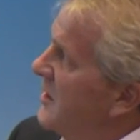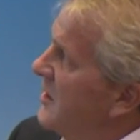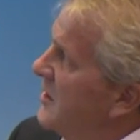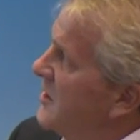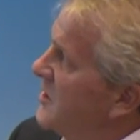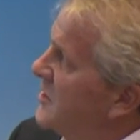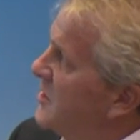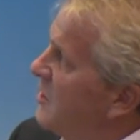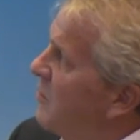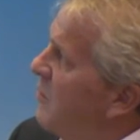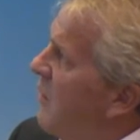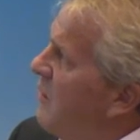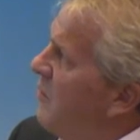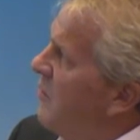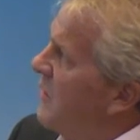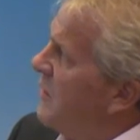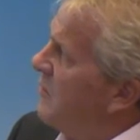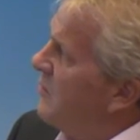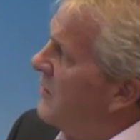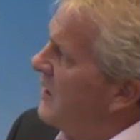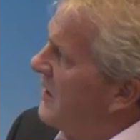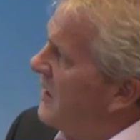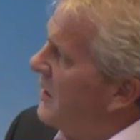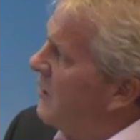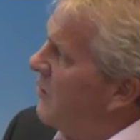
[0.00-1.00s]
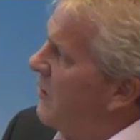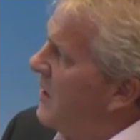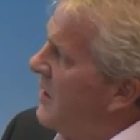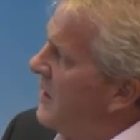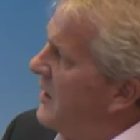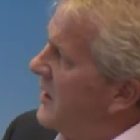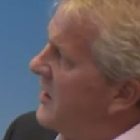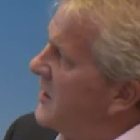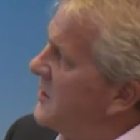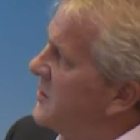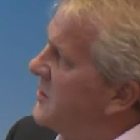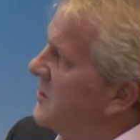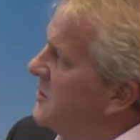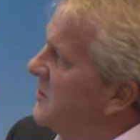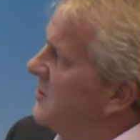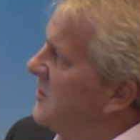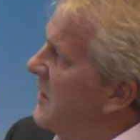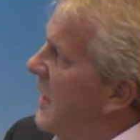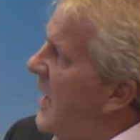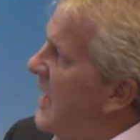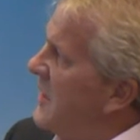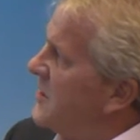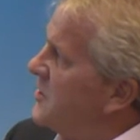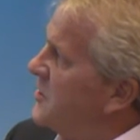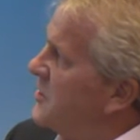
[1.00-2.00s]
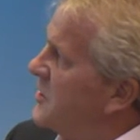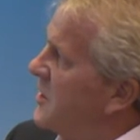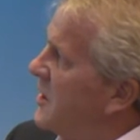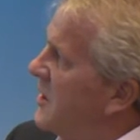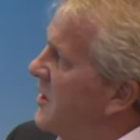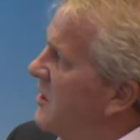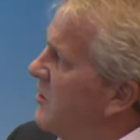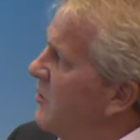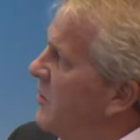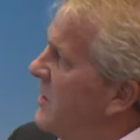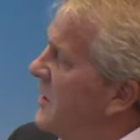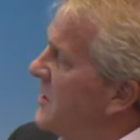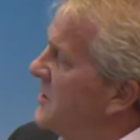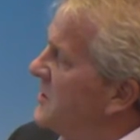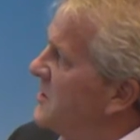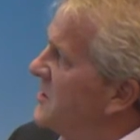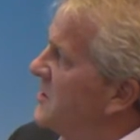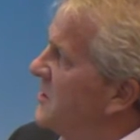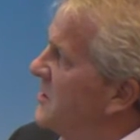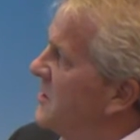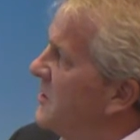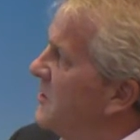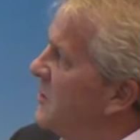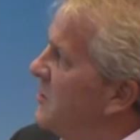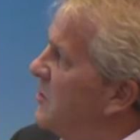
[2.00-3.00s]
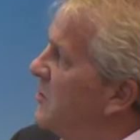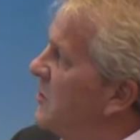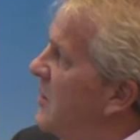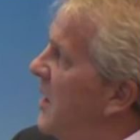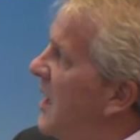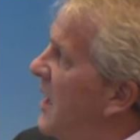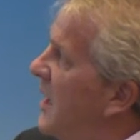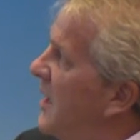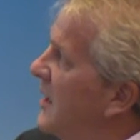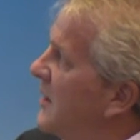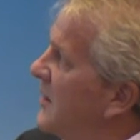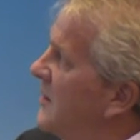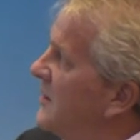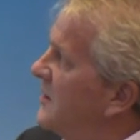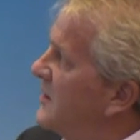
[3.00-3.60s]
So what we really wanted to do last year was to